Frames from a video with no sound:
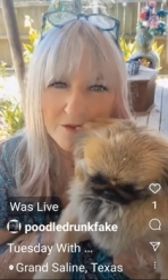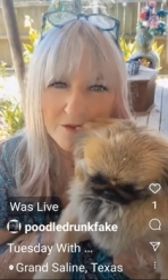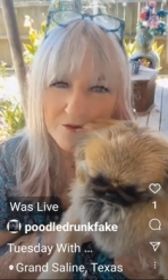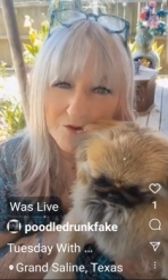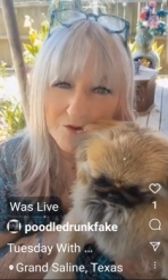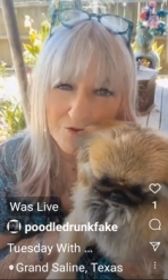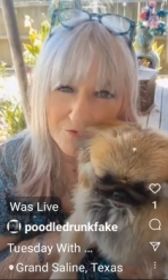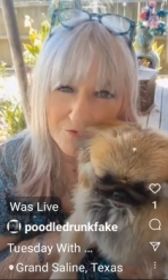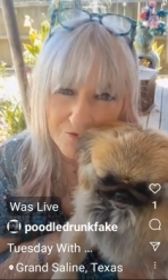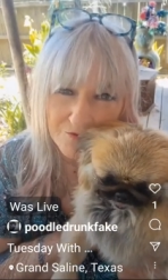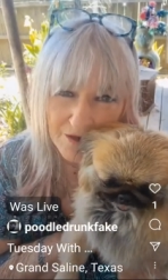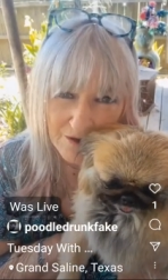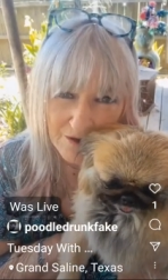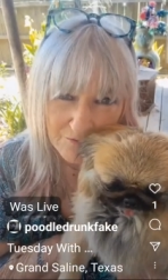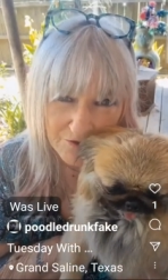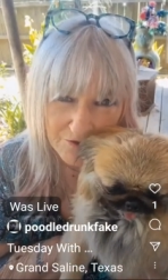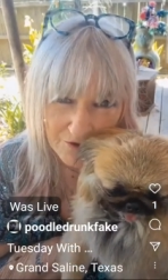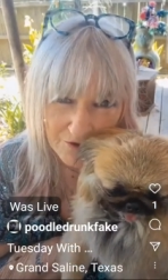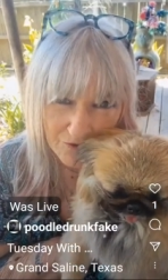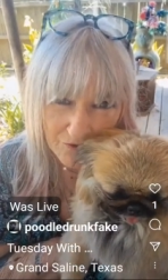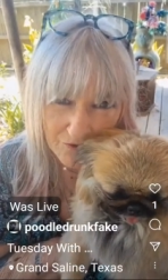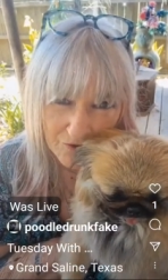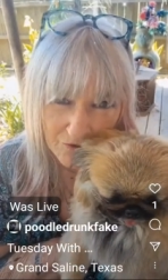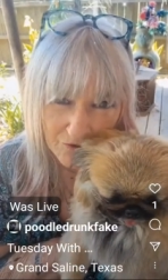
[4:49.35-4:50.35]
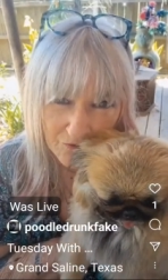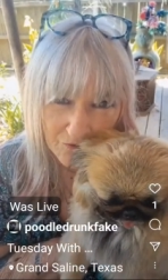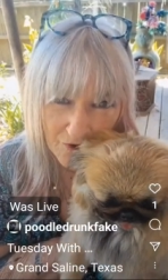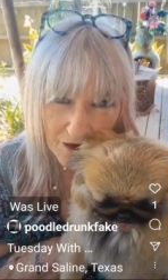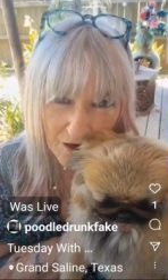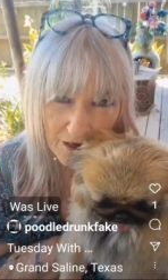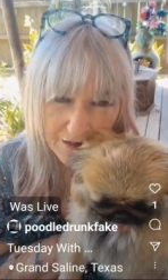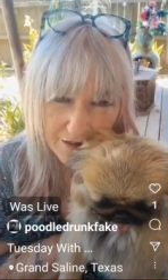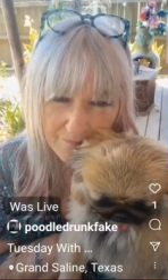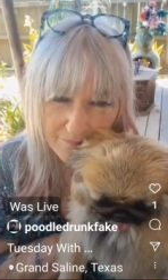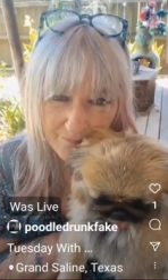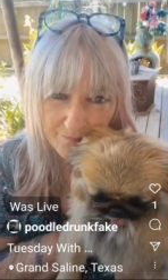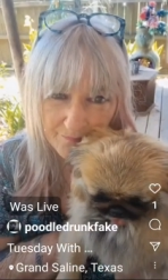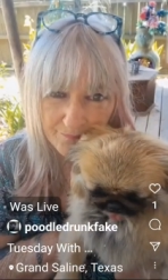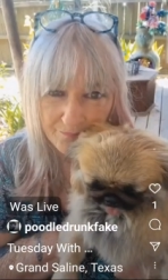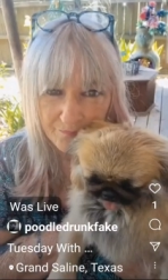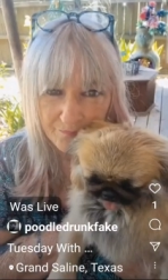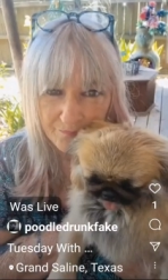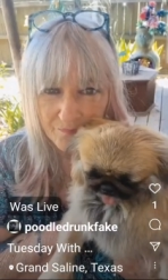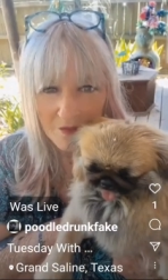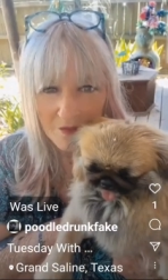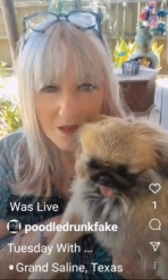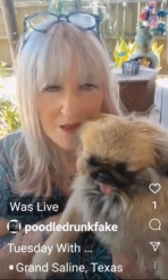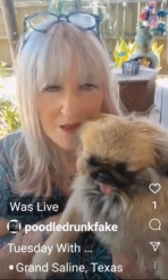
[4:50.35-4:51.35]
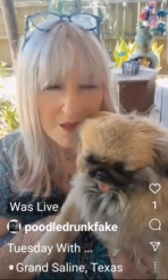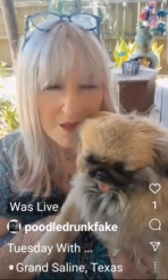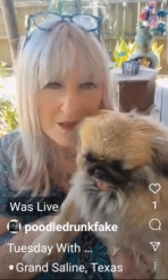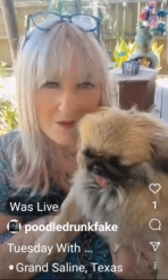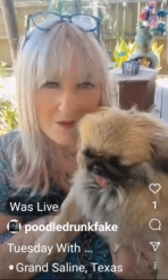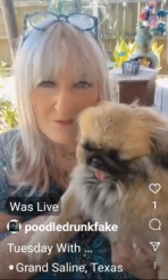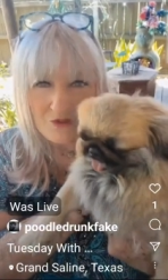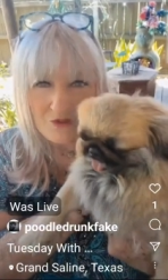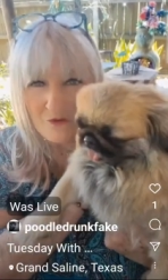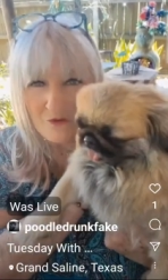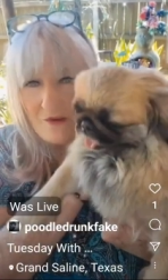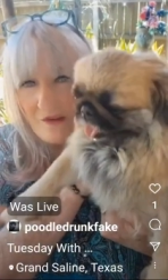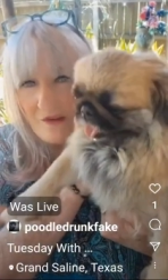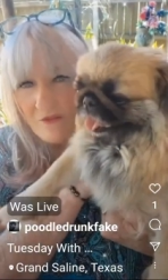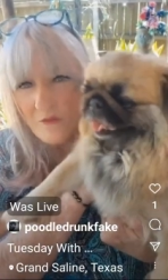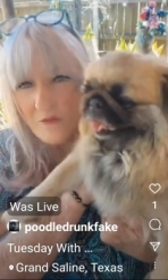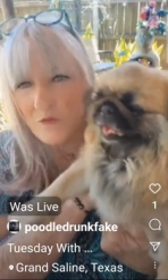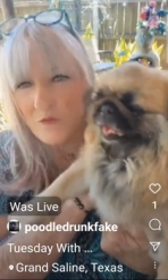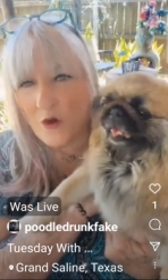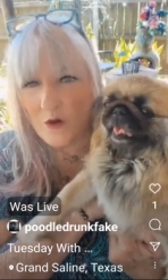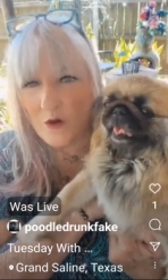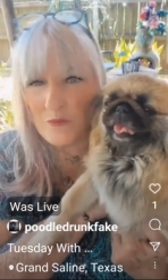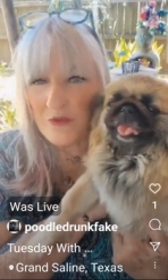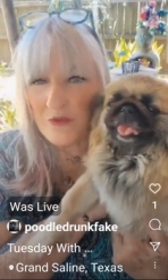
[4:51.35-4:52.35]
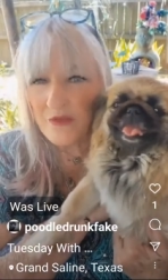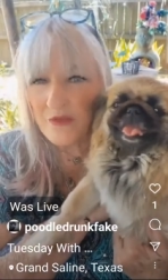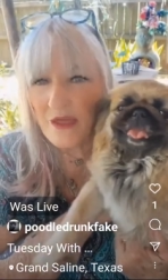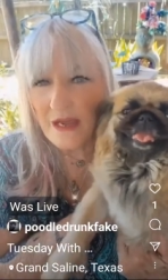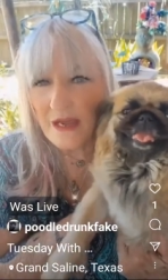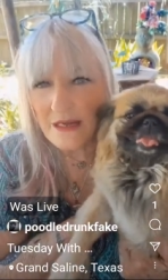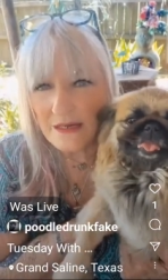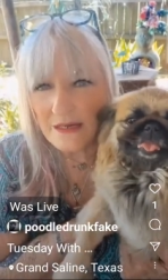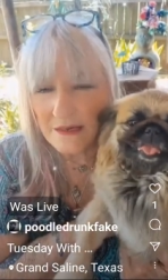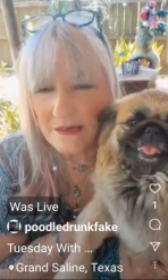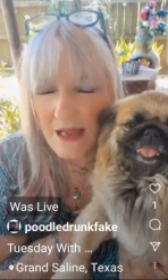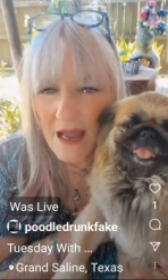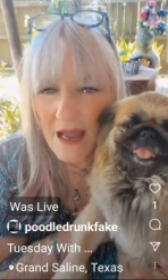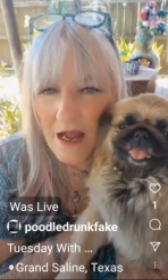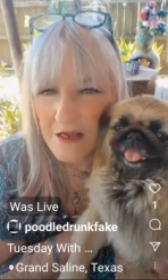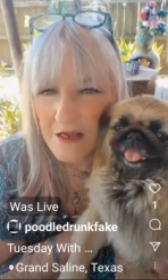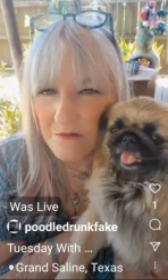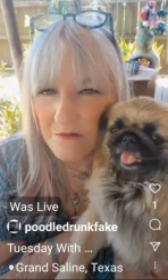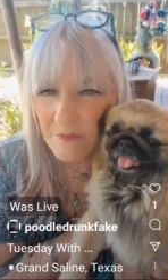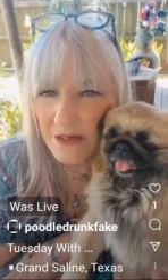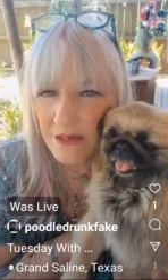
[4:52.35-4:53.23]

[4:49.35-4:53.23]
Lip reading: She was absolutely right. They're even more pathetic now,